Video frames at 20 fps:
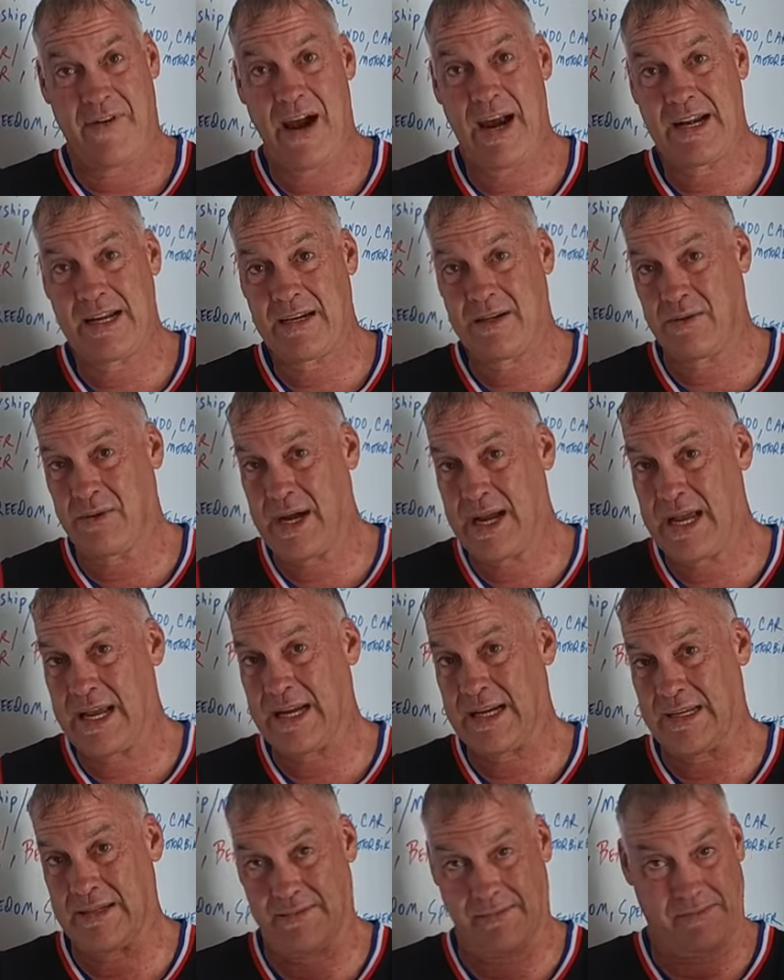finding a
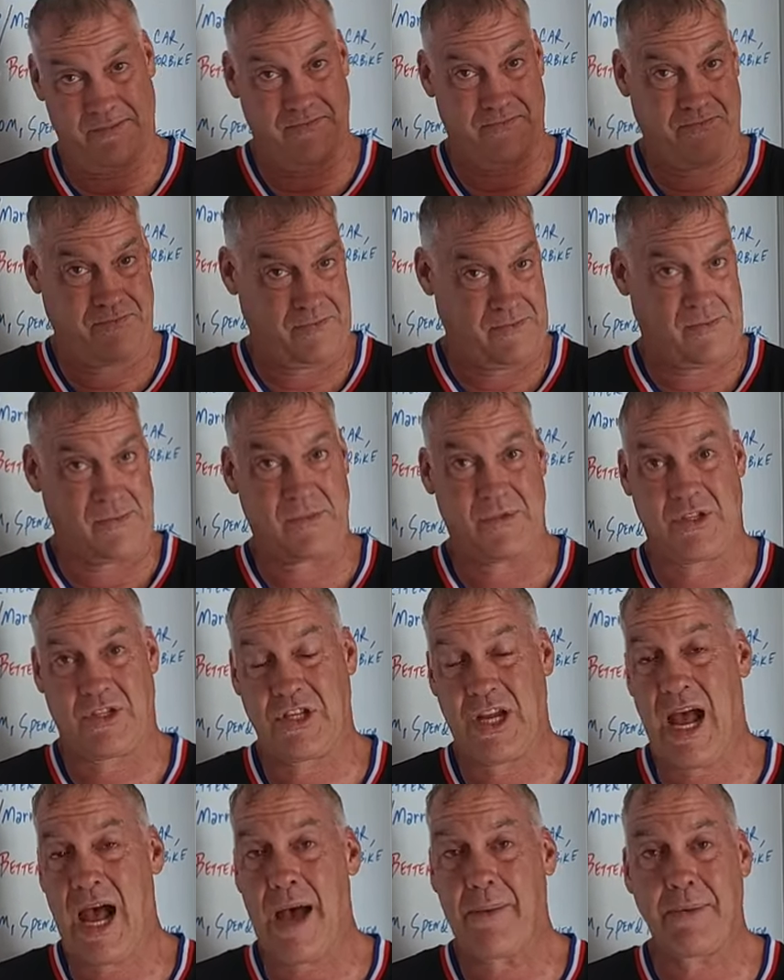way to
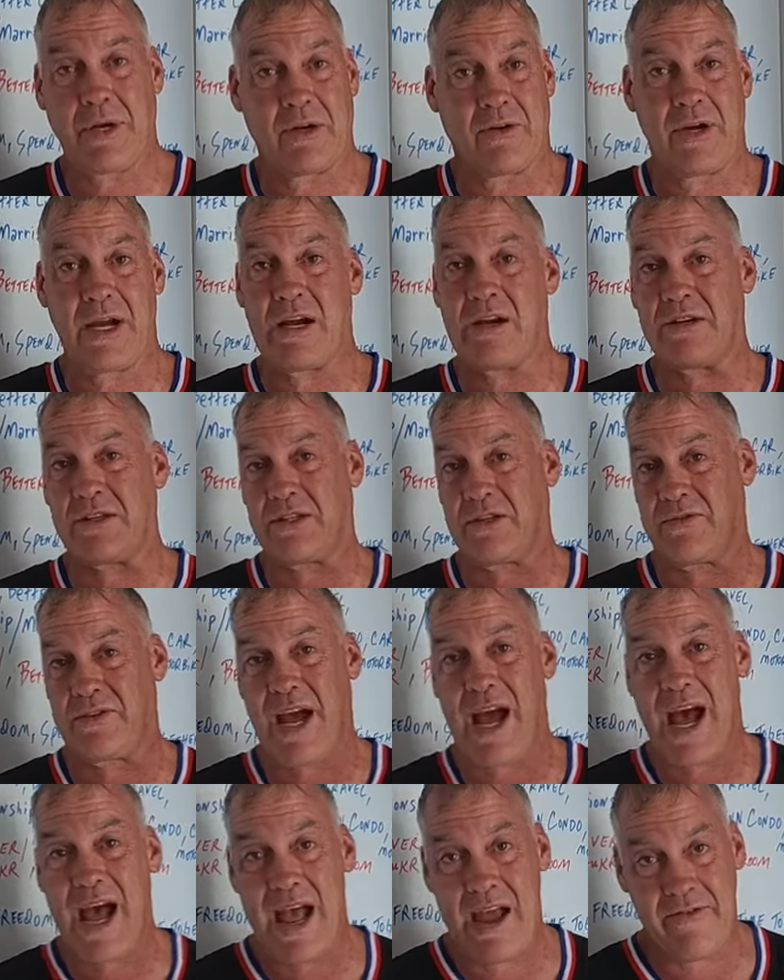job, career,
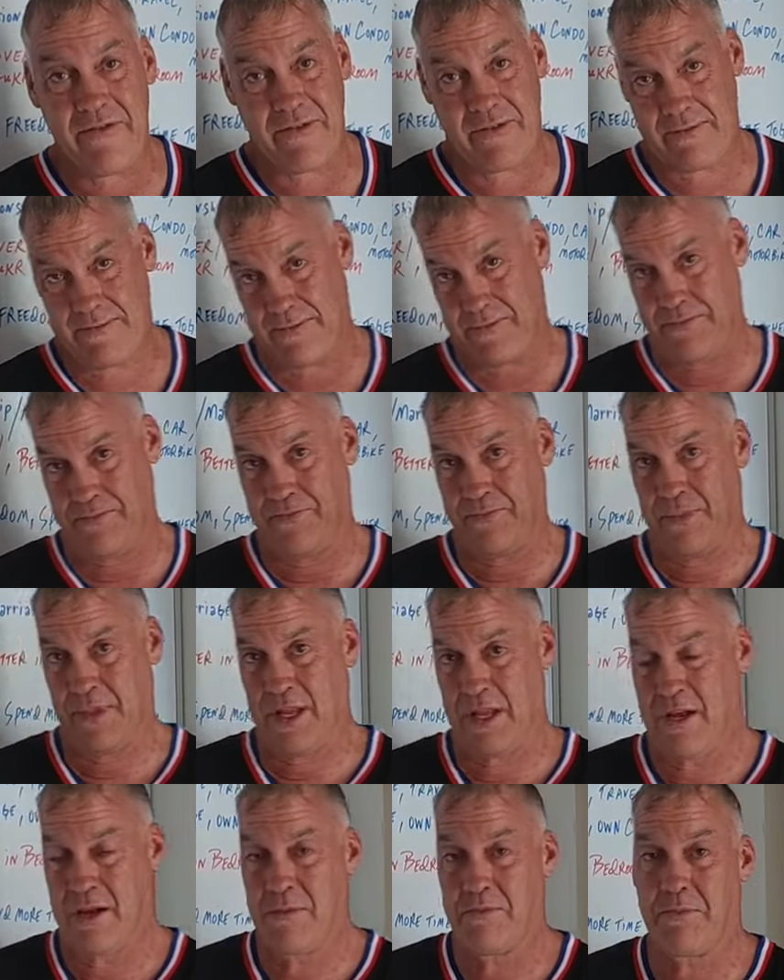survive.
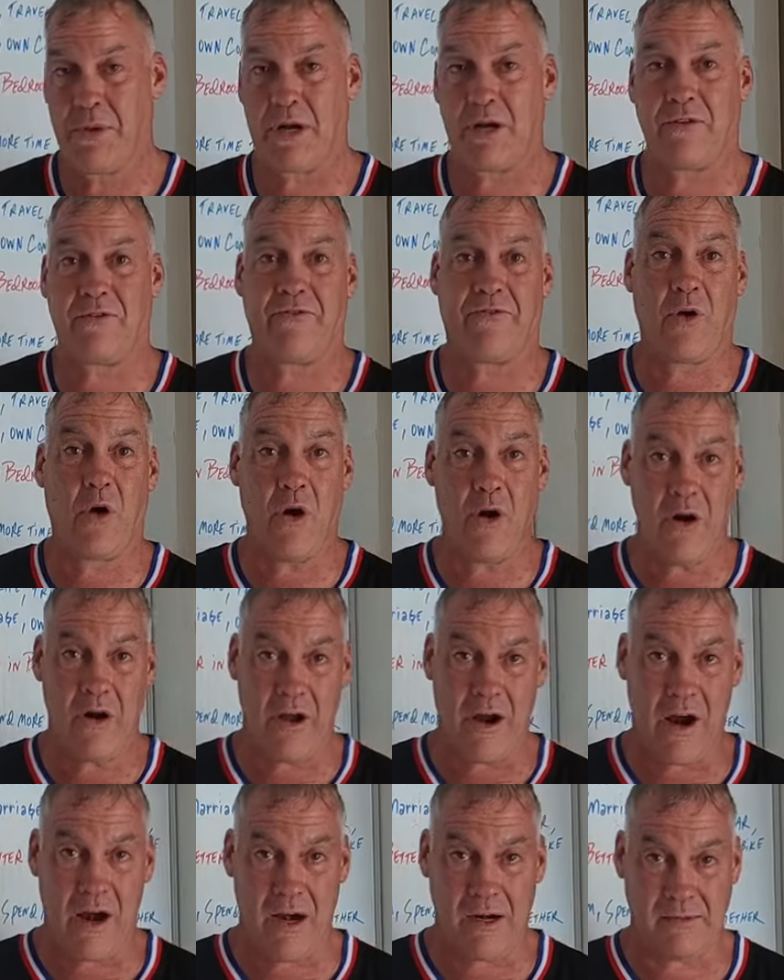But a
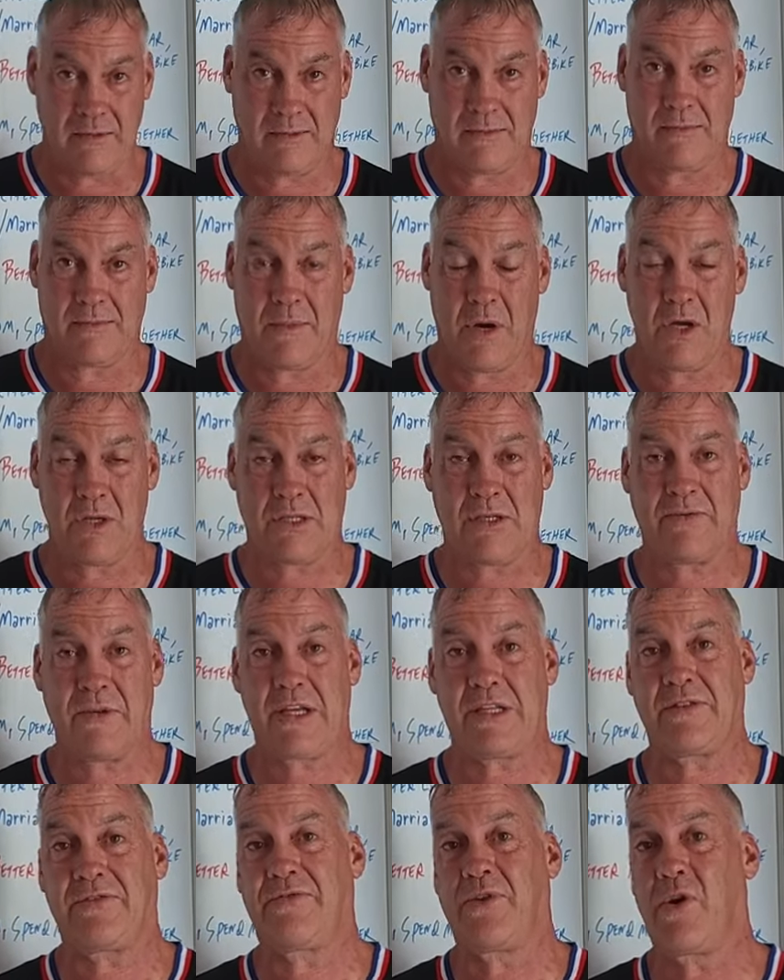foreigner, most of
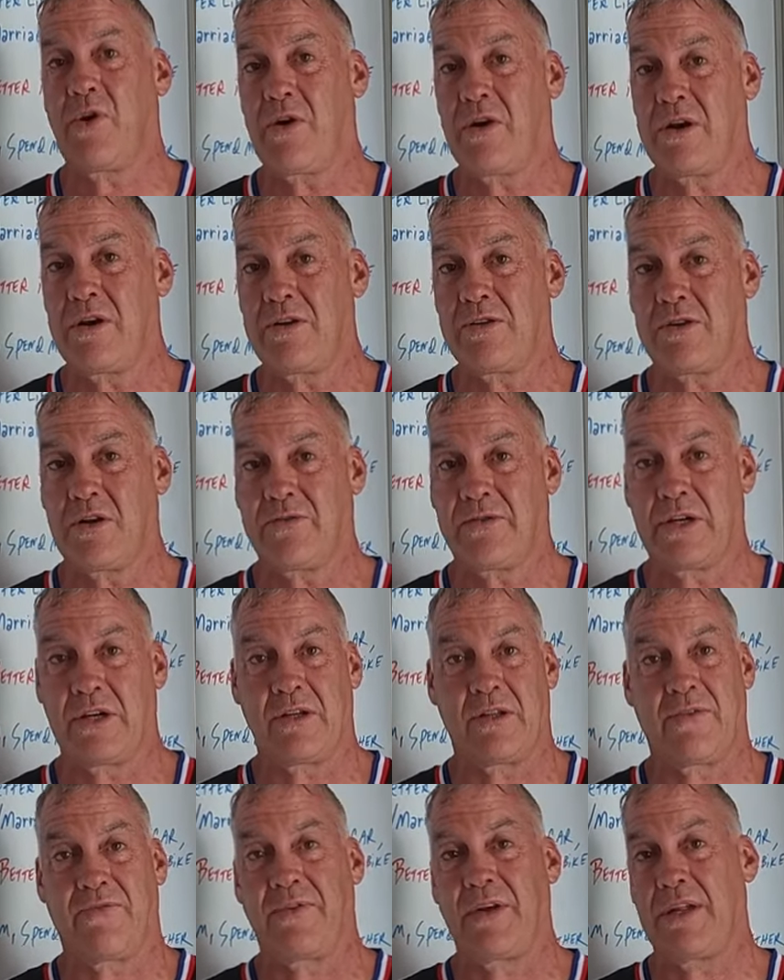us foreigners over
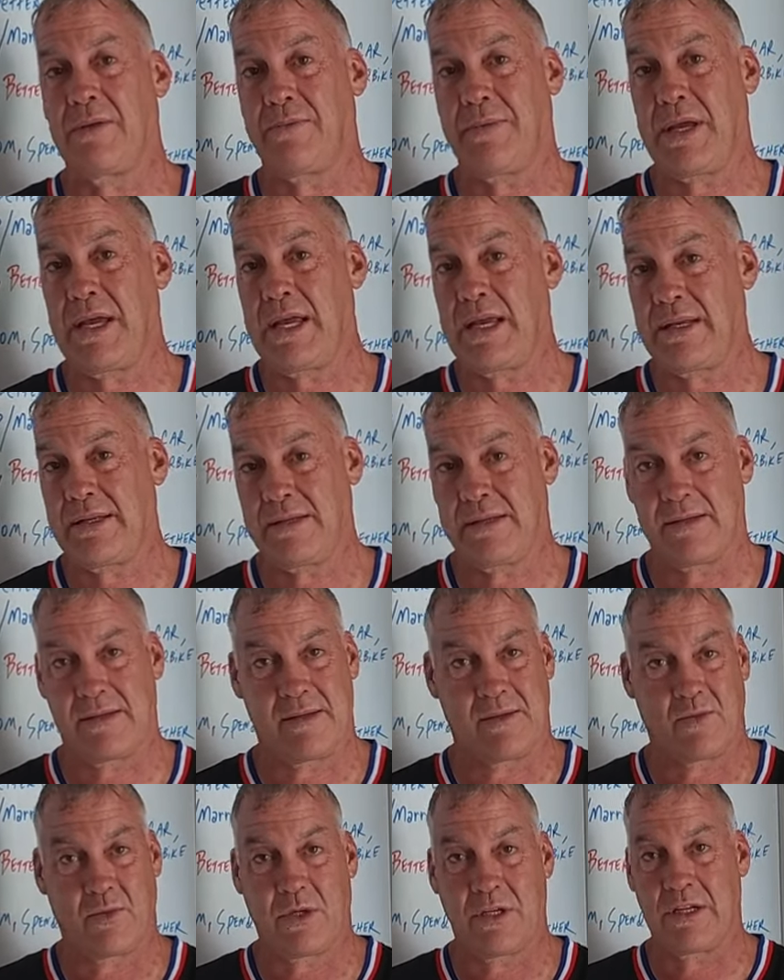here in the Philippines,
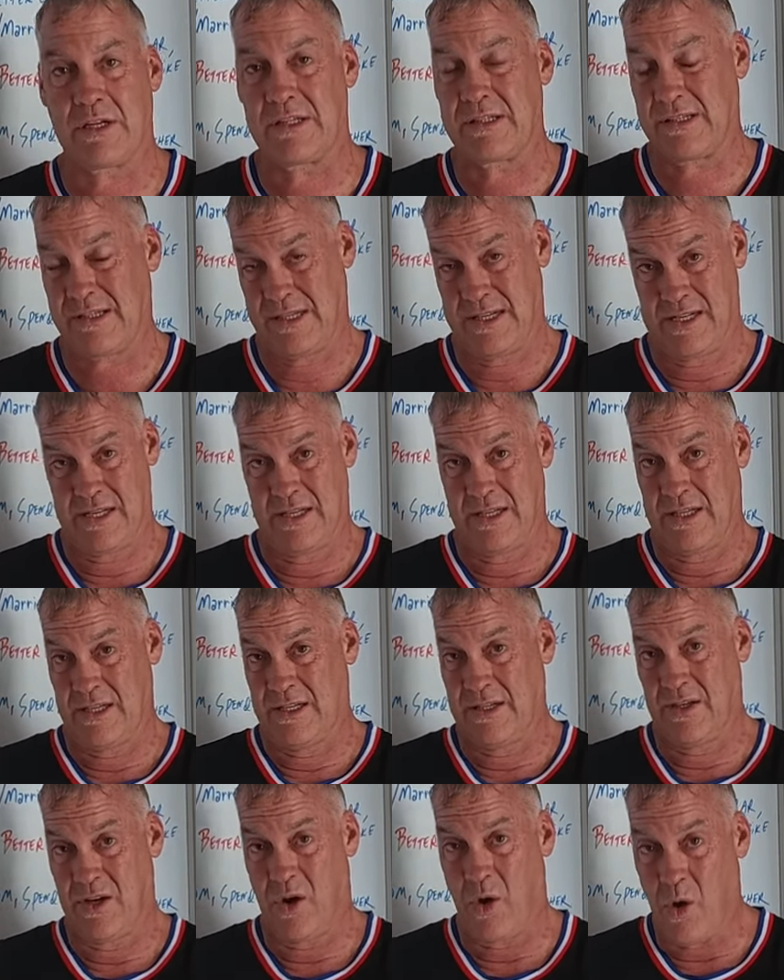we're
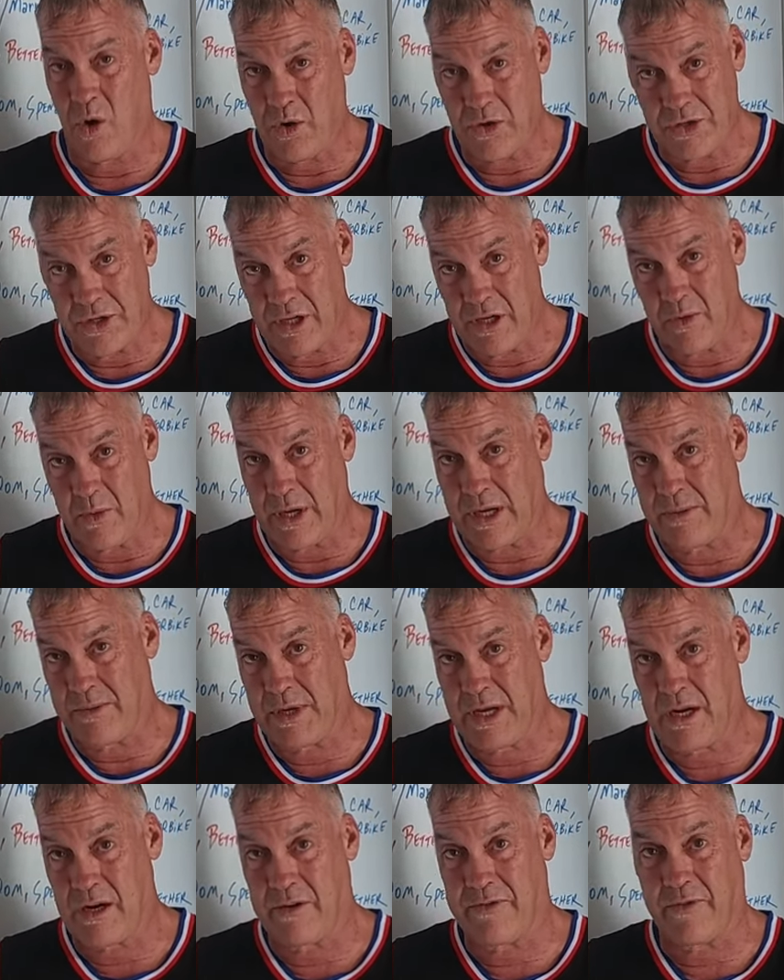older, we could
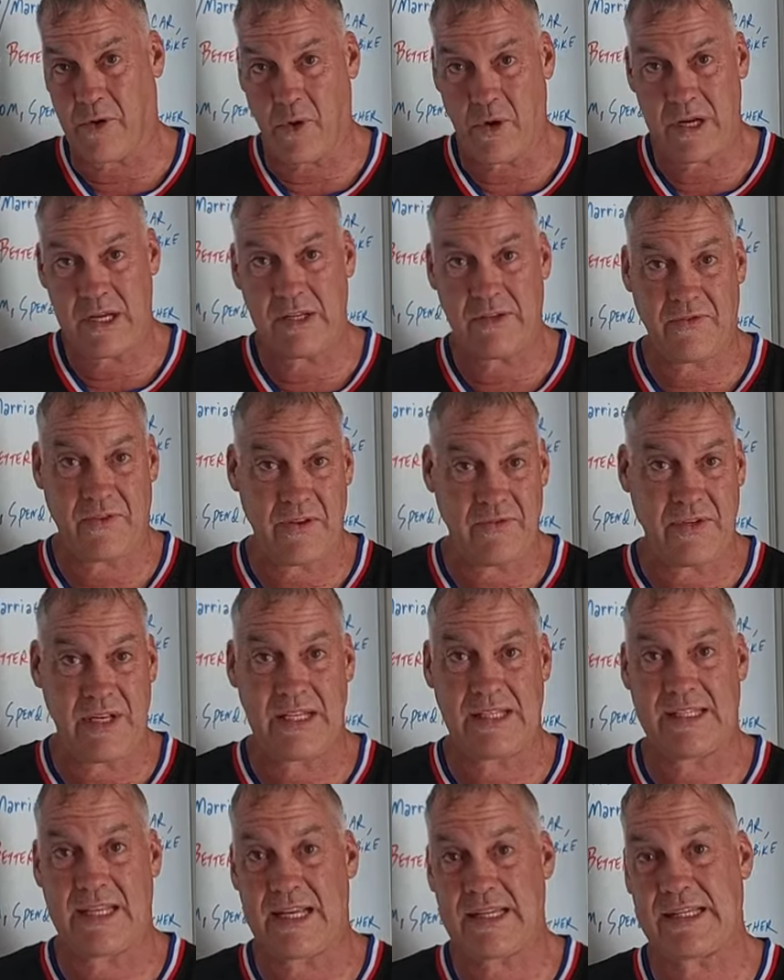be in our 40s,
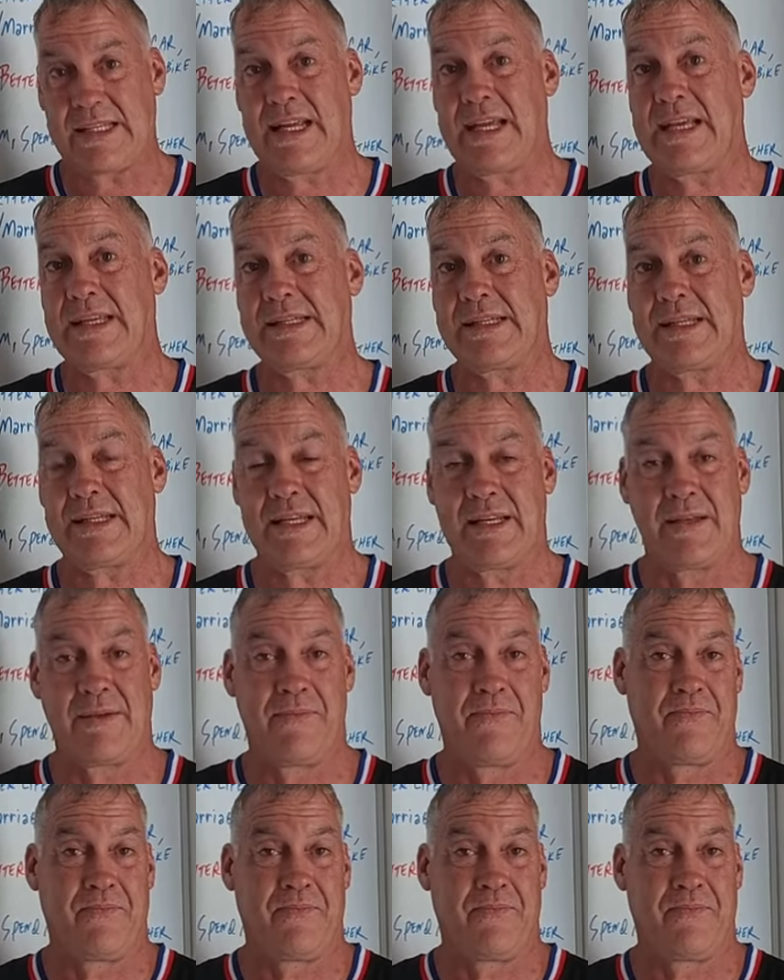50s, 60s.